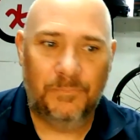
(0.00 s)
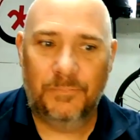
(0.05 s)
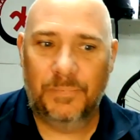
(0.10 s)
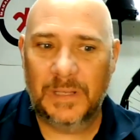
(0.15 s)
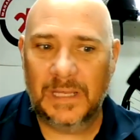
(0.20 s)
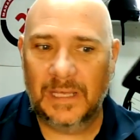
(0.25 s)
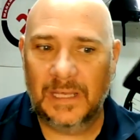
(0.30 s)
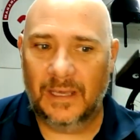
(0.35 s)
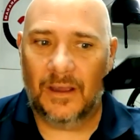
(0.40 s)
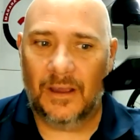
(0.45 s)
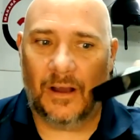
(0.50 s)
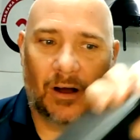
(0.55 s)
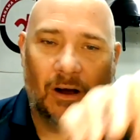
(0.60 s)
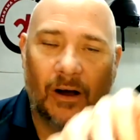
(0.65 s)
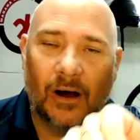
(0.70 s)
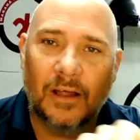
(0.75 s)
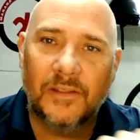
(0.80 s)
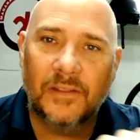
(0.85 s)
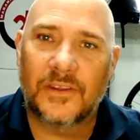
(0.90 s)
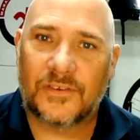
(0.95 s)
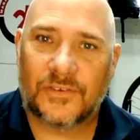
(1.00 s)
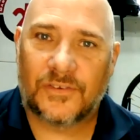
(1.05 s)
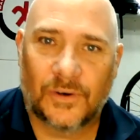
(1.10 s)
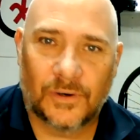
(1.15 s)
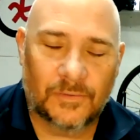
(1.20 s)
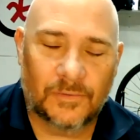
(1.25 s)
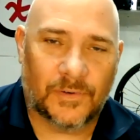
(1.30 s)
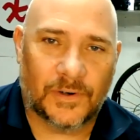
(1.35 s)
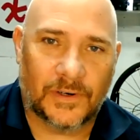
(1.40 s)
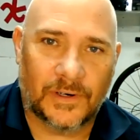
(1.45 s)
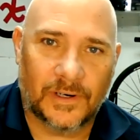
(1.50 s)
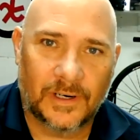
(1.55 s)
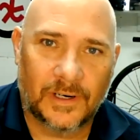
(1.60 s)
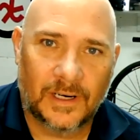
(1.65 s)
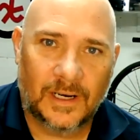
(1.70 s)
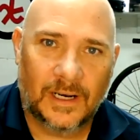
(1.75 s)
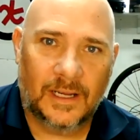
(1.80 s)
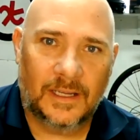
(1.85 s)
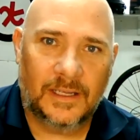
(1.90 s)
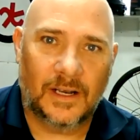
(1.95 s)
being on the server,
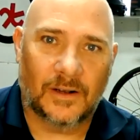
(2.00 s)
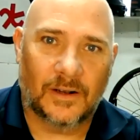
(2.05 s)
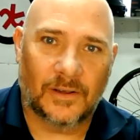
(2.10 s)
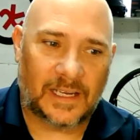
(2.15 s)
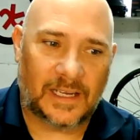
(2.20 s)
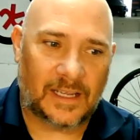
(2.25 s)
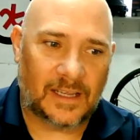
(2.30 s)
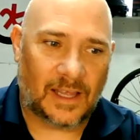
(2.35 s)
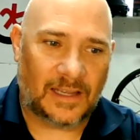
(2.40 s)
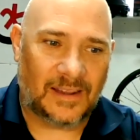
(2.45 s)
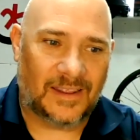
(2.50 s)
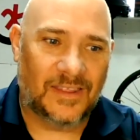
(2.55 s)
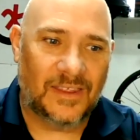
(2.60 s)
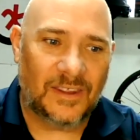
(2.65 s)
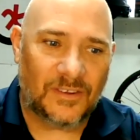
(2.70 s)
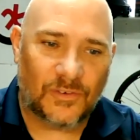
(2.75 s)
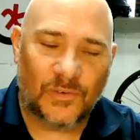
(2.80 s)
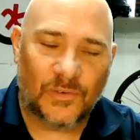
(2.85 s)
like this